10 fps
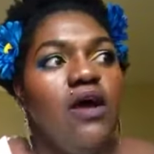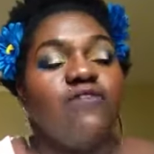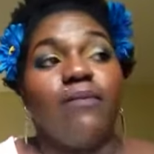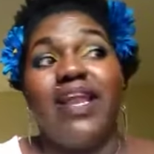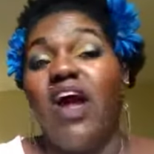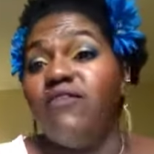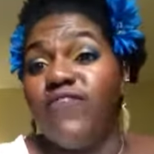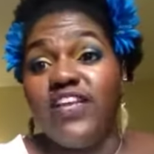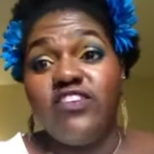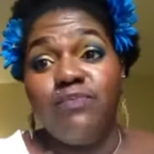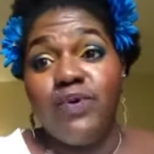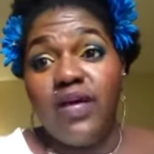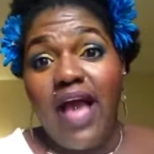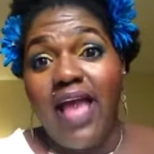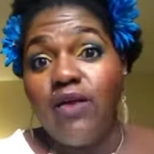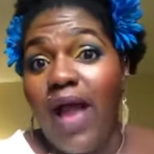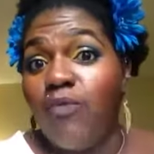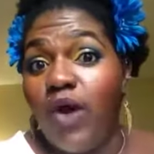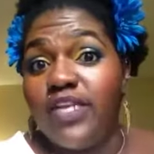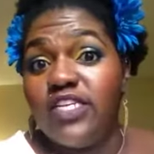for my nonfiction book, I
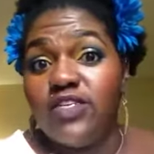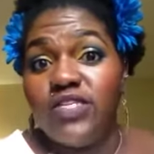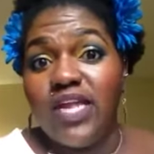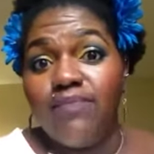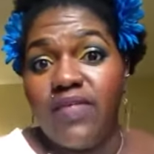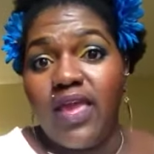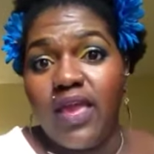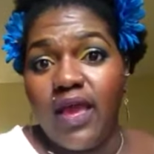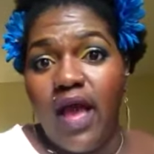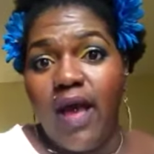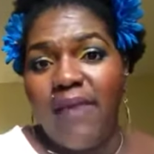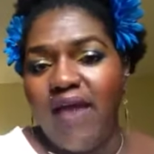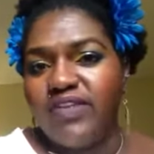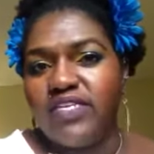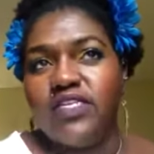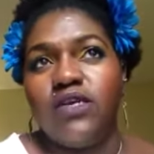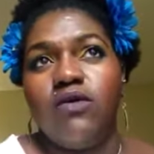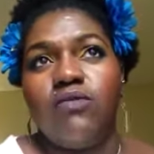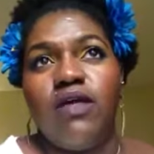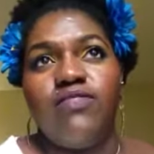wanted to do something having to
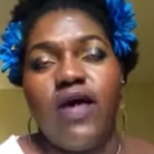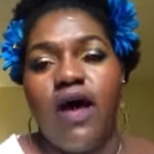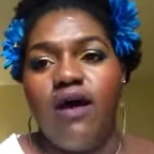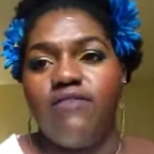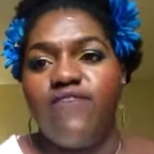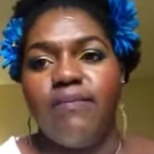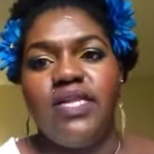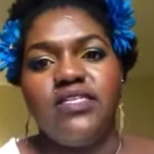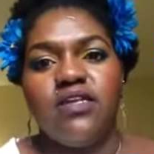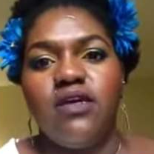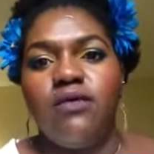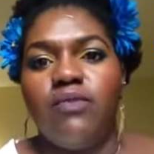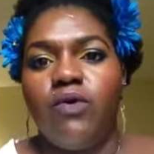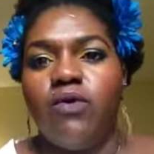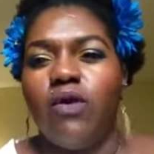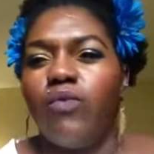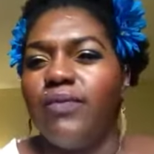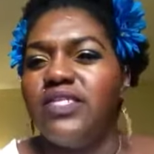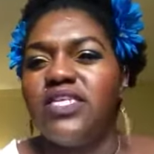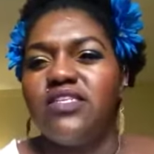deal with feminism or
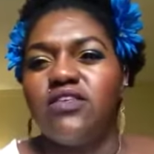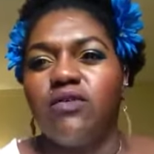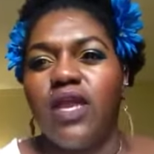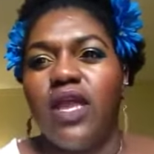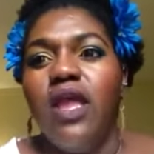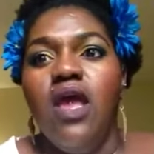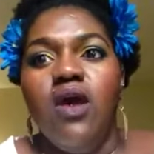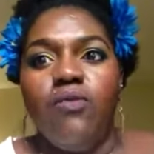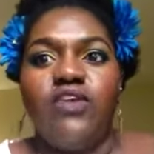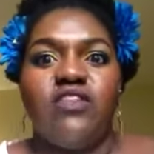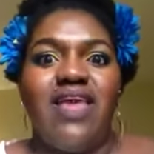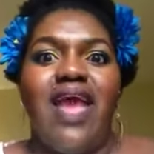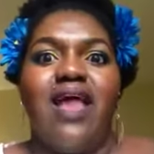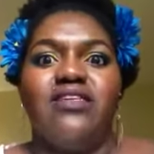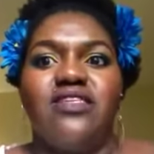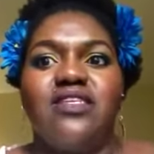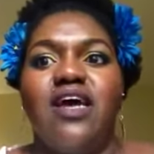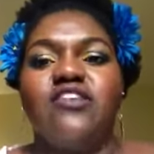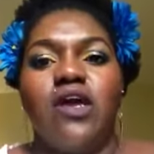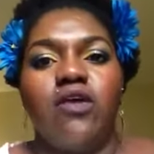women's history, which they had
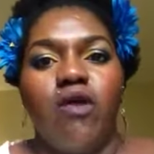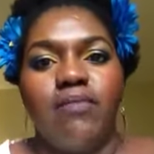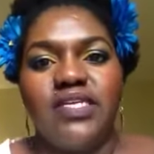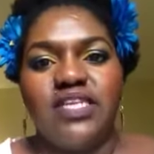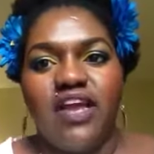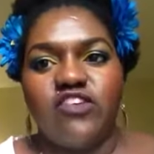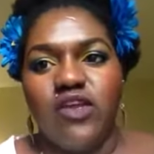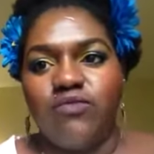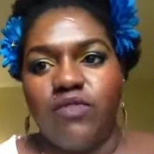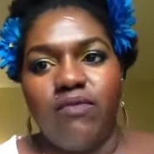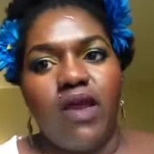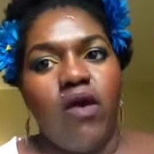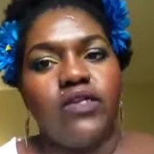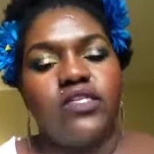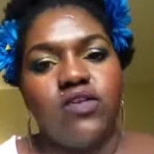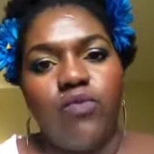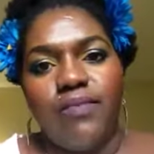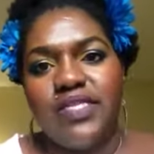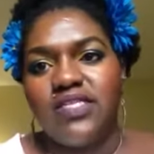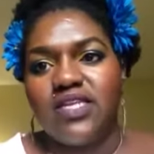such a crummy section with regards to
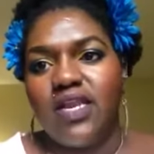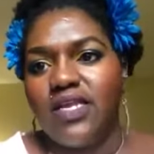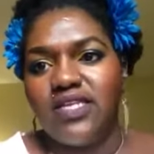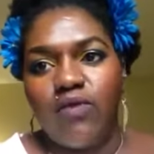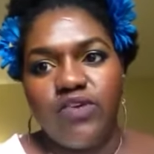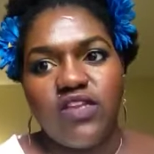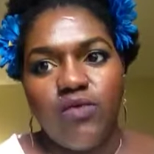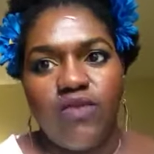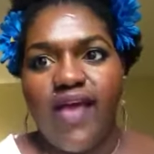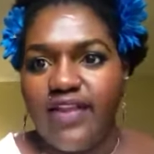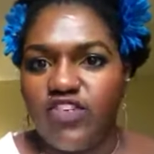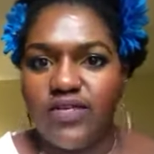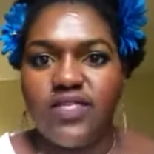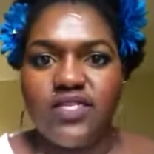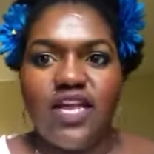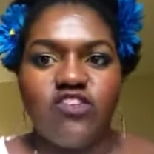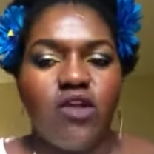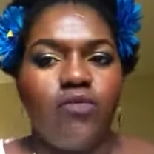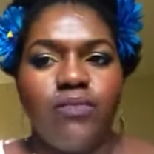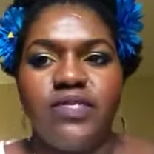women's studies. I wish they would have had just a section
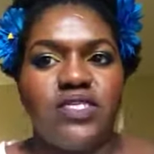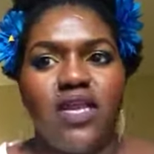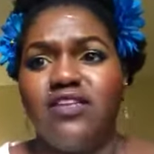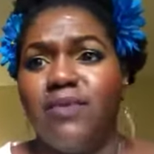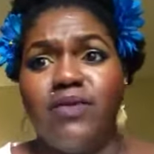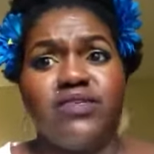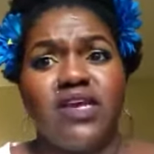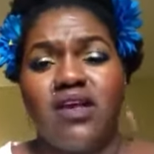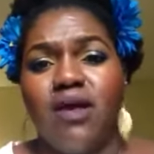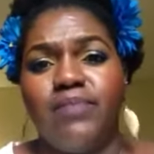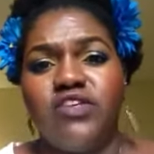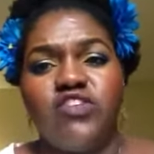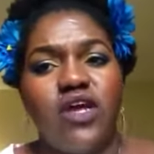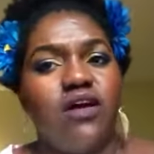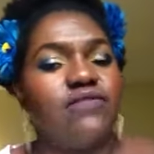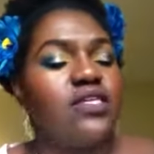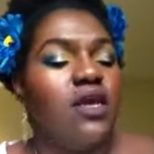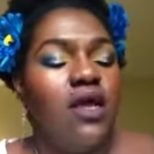on women's studies, but it was like a couple of shelves.